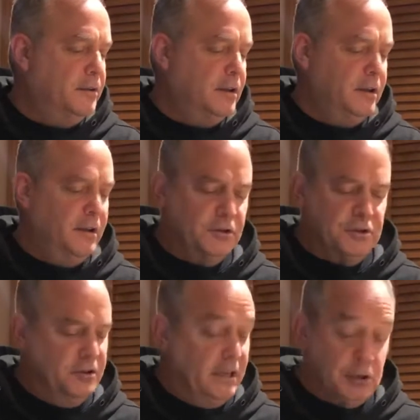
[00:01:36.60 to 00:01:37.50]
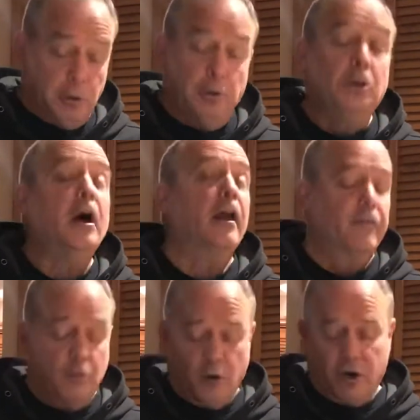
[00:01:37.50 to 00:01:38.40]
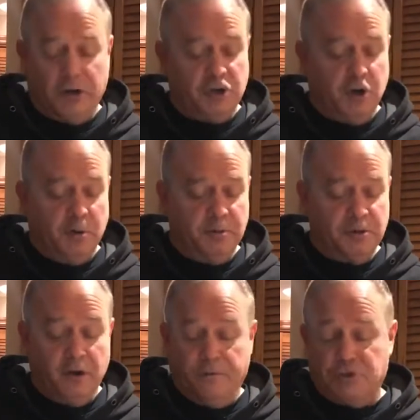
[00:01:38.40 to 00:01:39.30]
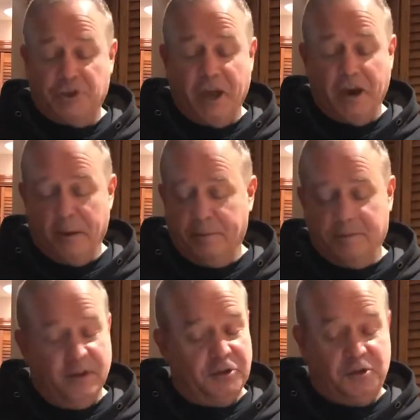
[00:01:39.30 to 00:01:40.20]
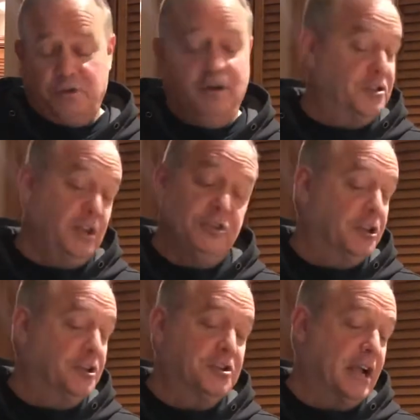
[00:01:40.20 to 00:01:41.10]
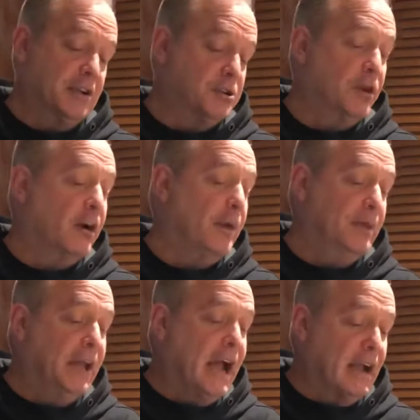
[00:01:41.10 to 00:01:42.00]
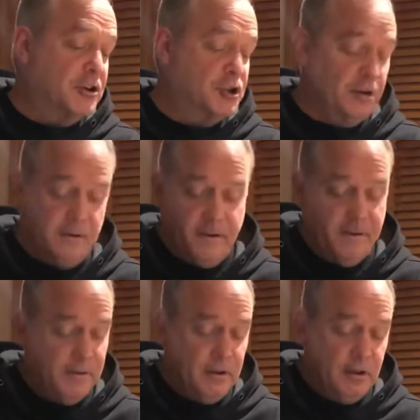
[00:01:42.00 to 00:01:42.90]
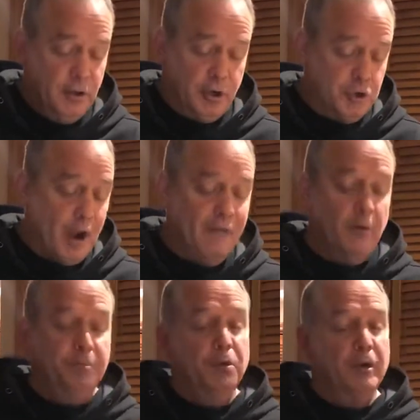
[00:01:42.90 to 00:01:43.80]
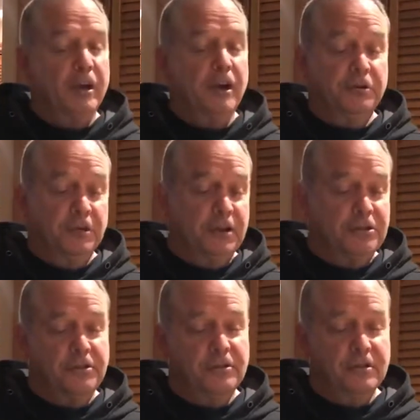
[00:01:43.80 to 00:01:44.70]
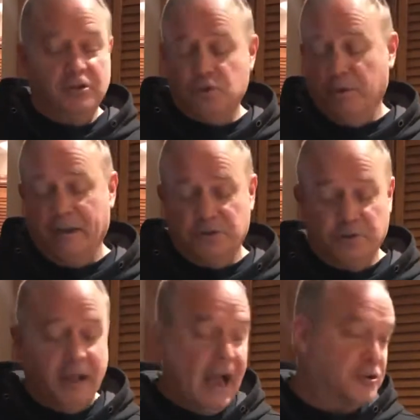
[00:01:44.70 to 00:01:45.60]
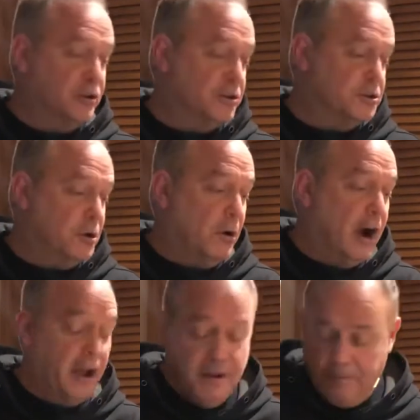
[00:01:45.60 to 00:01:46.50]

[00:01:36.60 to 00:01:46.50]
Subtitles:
This needs a lot of work in terms of setup. It's a disaster. I mean, the action, you could drive a Buick underneath these strings. The action is so high.